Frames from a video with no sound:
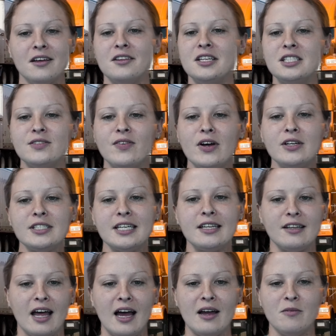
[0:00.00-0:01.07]
This falls in
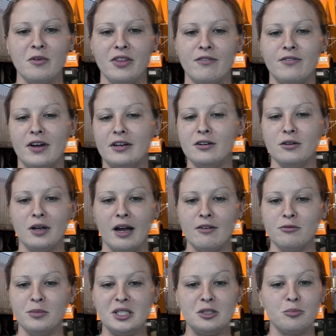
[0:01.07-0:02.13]
line with the federal
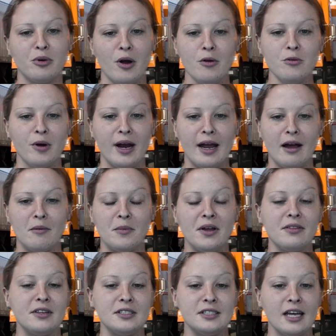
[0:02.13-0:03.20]
government's program,
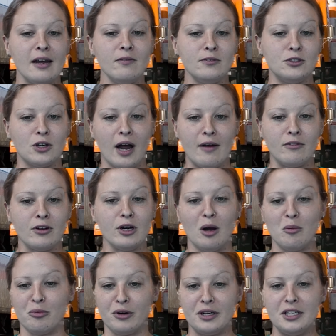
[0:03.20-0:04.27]
the Safe Driver
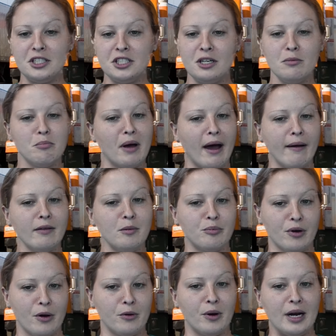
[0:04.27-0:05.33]
Apprenticeship Pilot
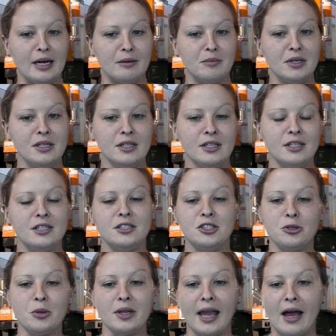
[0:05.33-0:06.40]
Program,
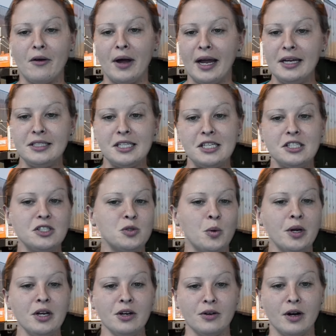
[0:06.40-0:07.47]
to allow 18 to
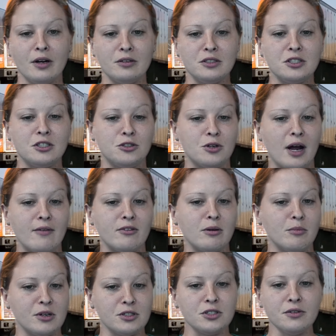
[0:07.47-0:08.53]
20-year-olds to drive
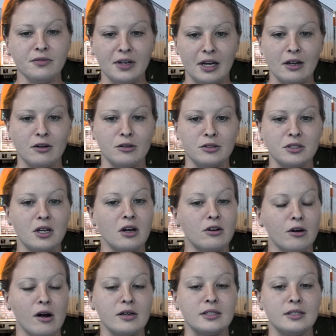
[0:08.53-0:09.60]
commercial vehicles
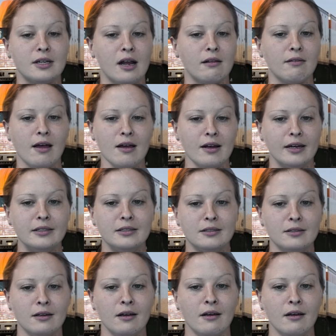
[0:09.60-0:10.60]
across state lines.